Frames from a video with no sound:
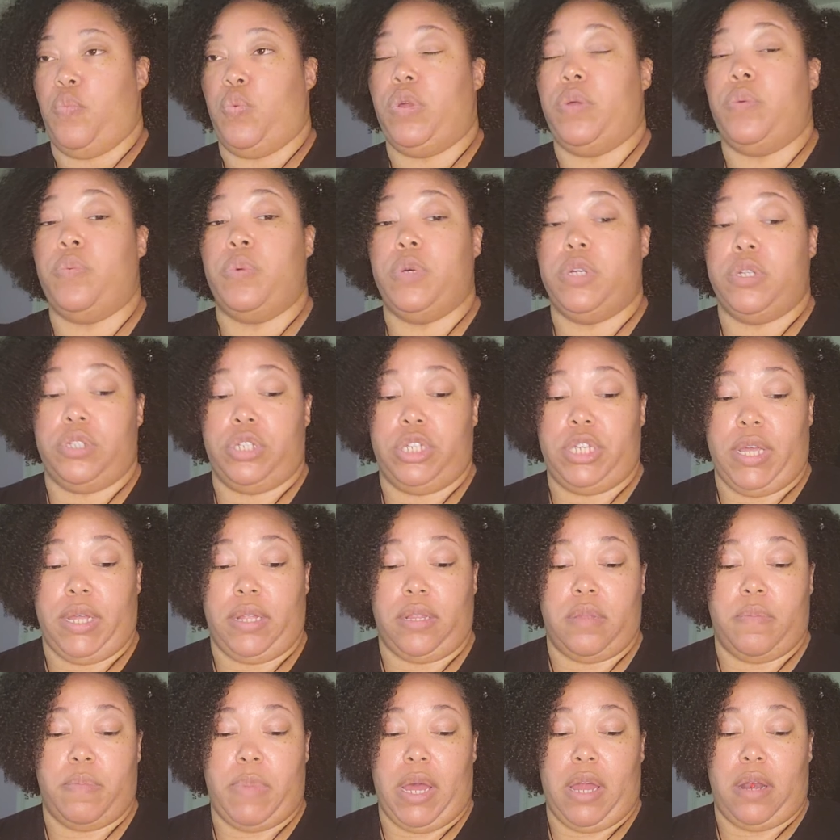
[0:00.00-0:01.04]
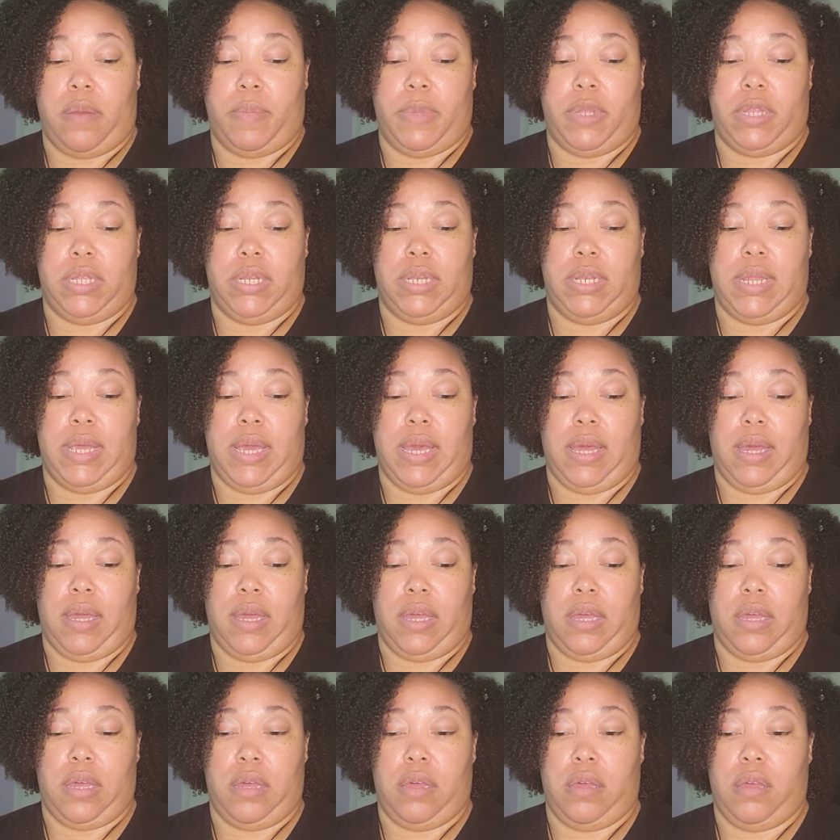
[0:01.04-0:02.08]
we will check the bottom of the deck
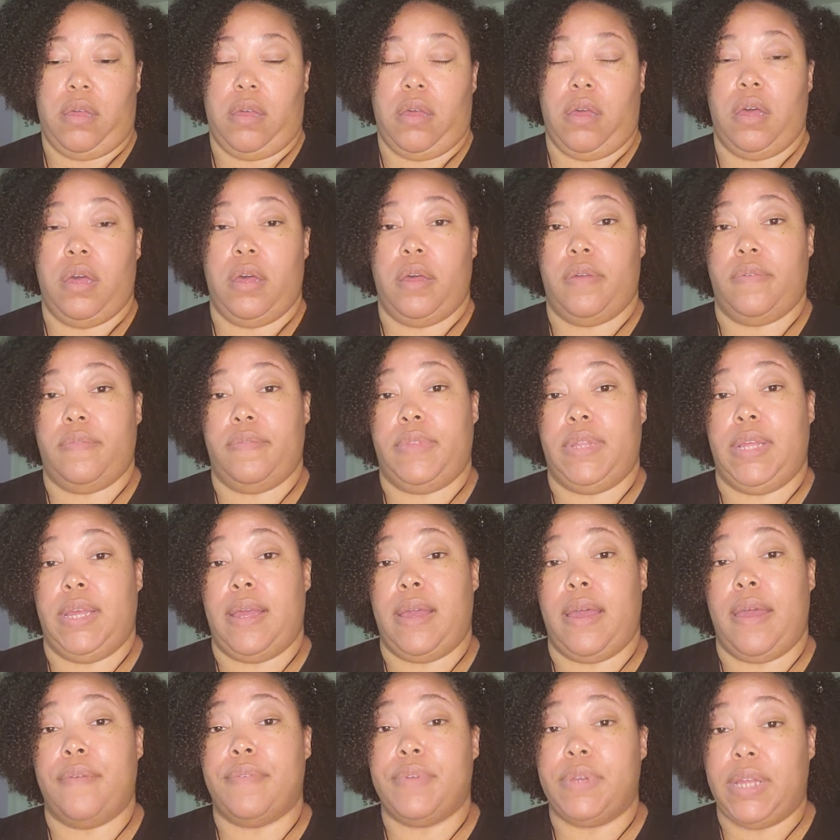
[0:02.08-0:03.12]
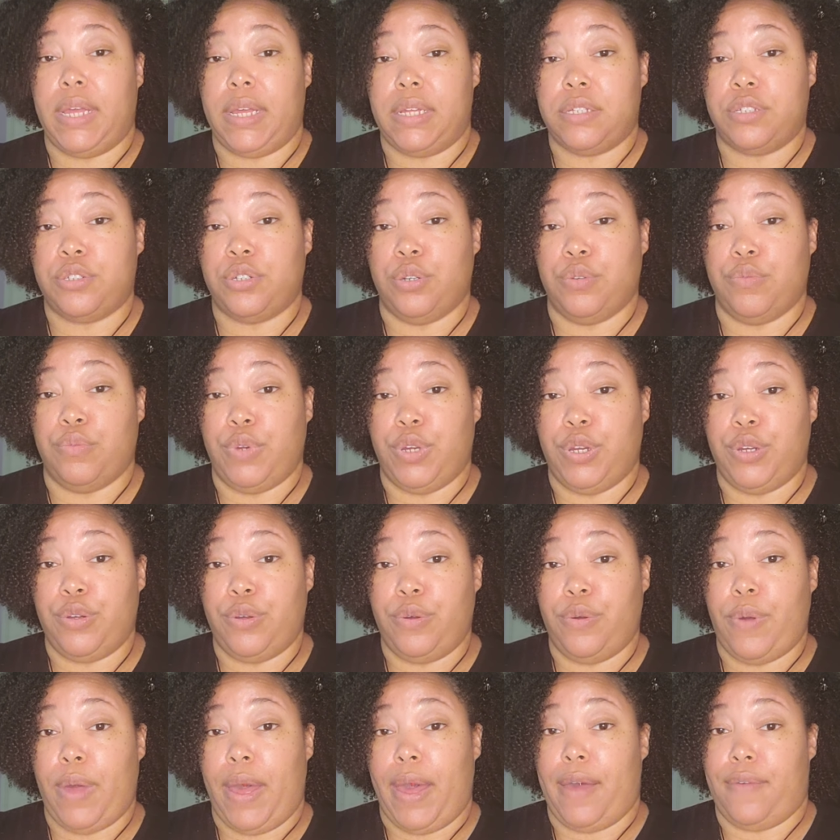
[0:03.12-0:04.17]
of the Everyday
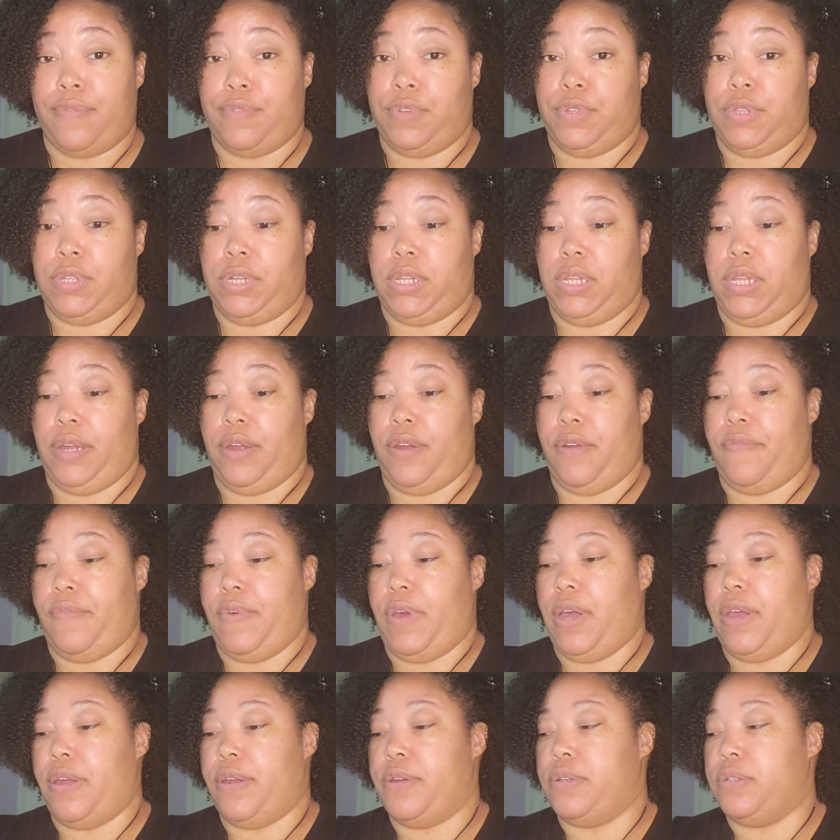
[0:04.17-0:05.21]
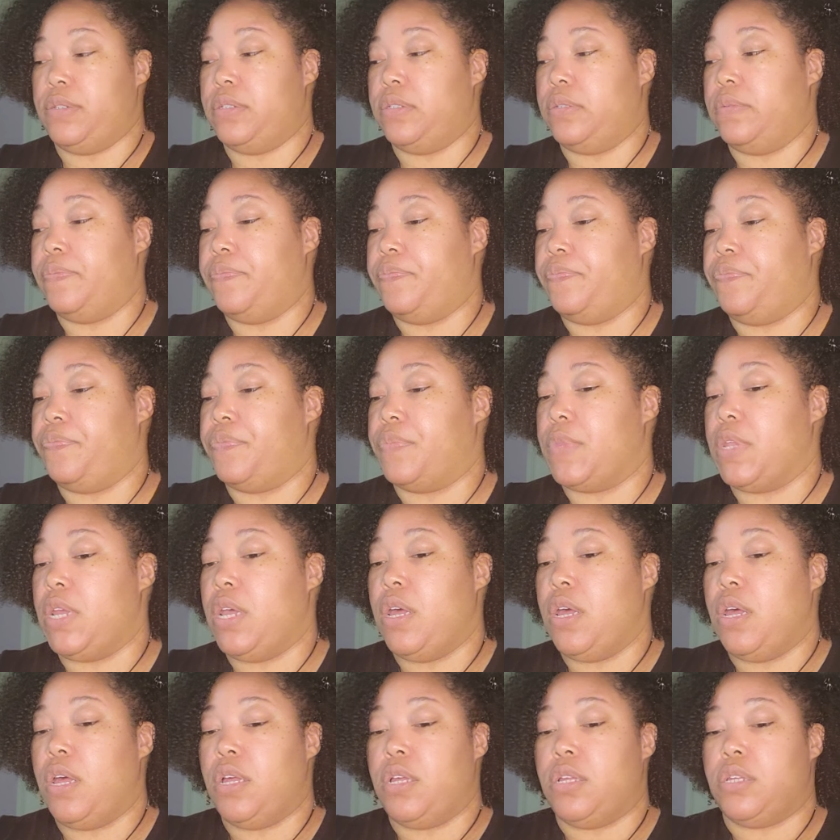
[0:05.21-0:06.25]
Tarot after the clarifiers.
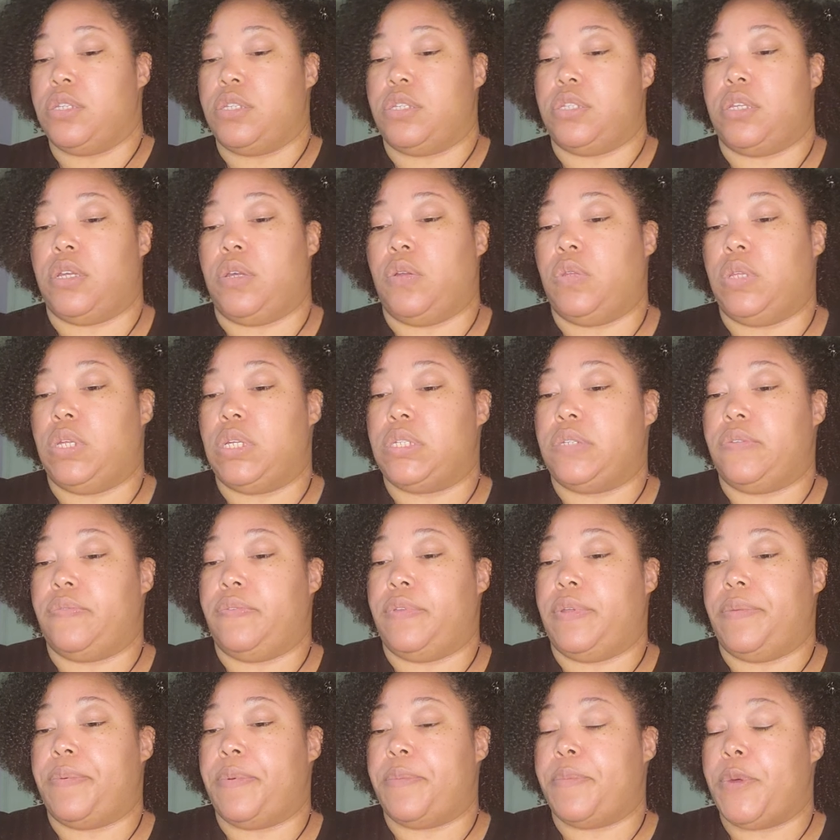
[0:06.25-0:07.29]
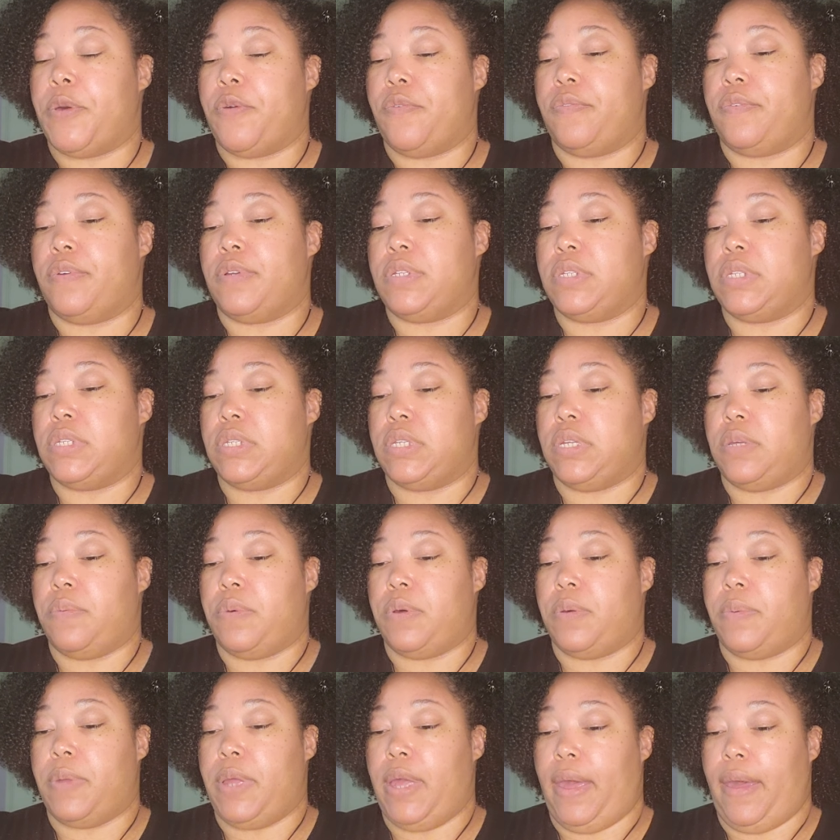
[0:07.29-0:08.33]
So let's flip them over and see
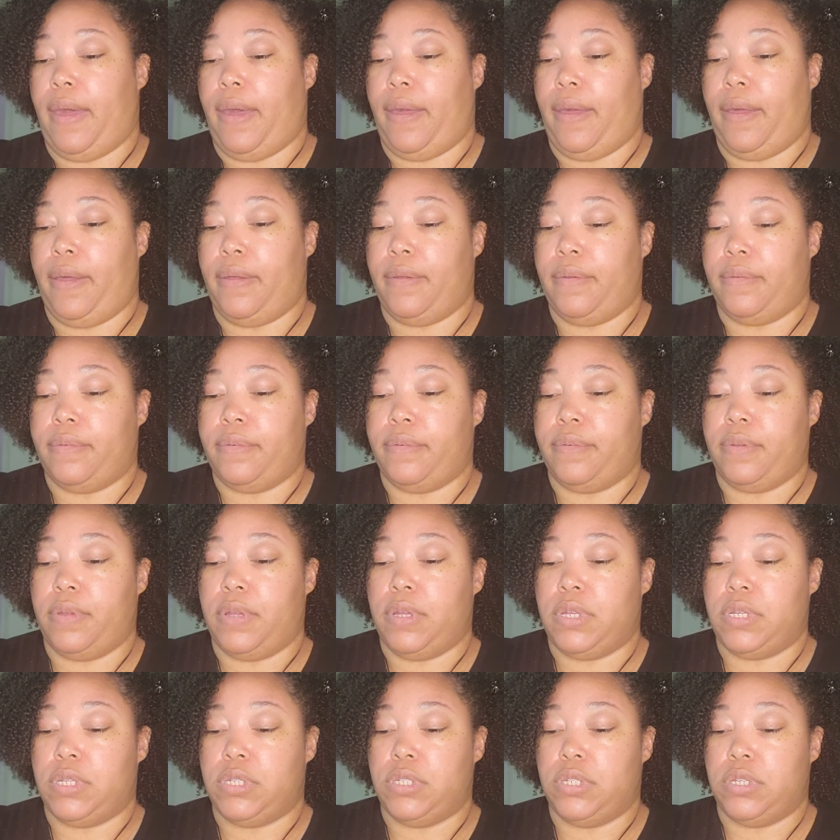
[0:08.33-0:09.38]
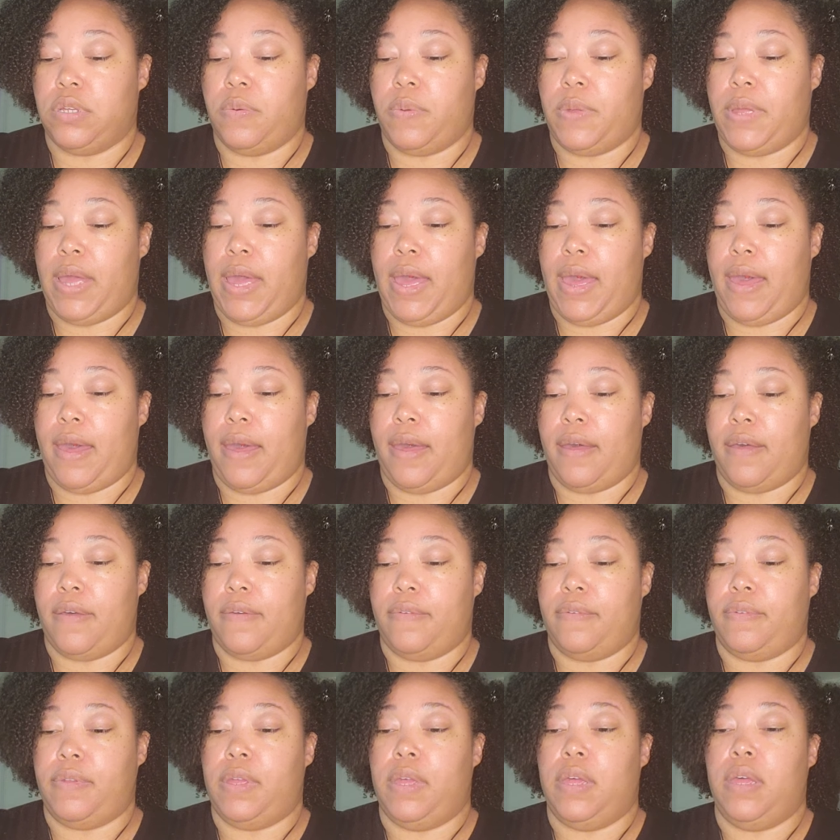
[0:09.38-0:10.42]
what we have. So we
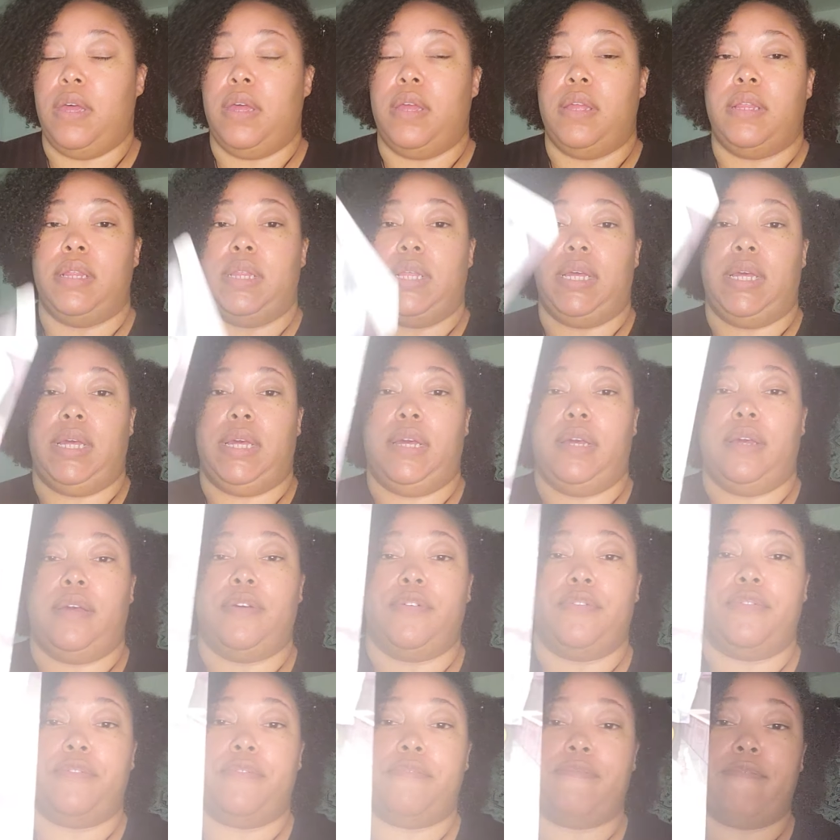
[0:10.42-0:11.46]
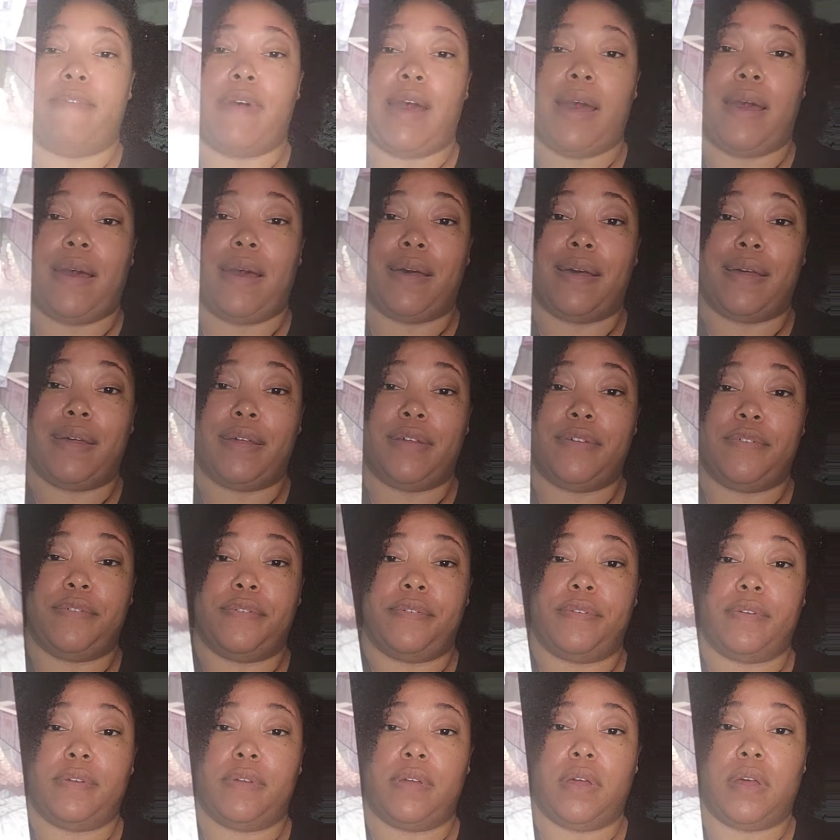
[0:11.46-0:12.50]
have the Five
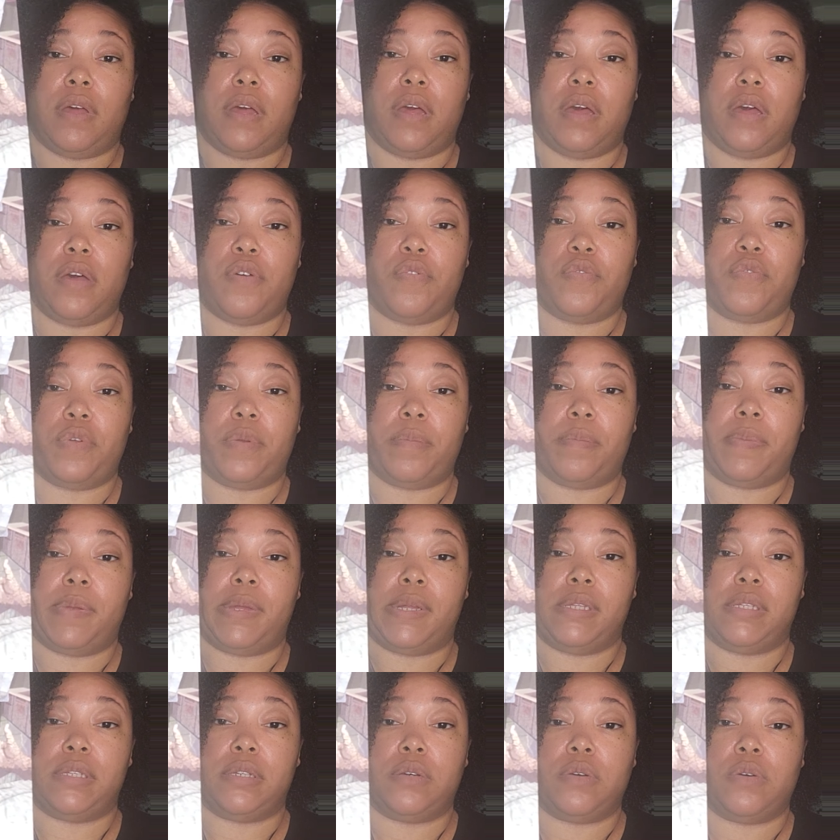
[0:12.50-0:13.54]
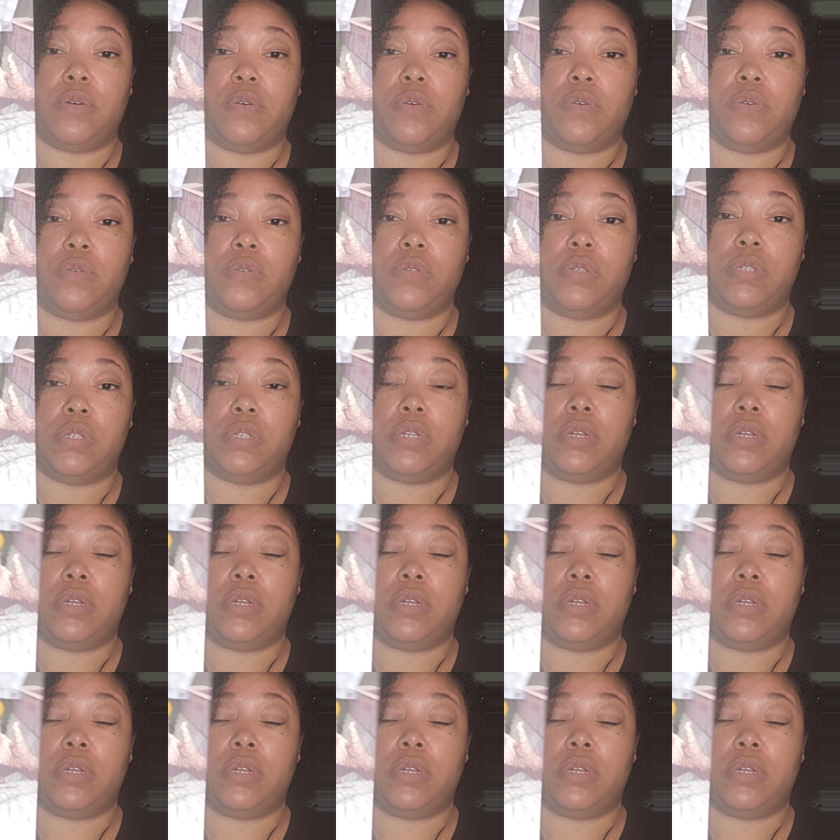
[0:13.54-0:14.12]
of Pentacles,